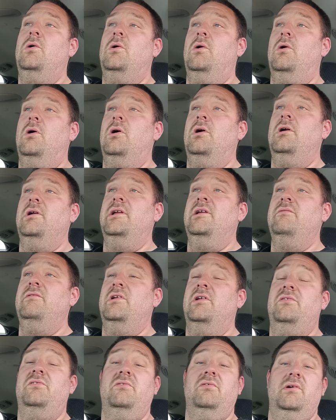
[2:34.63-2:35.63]
or
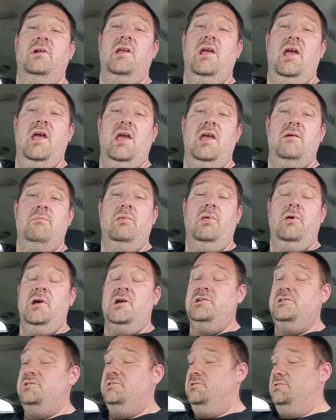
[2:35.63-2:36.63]
even a 3A
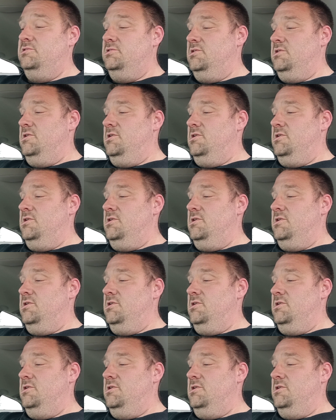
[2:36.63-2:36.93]
plus.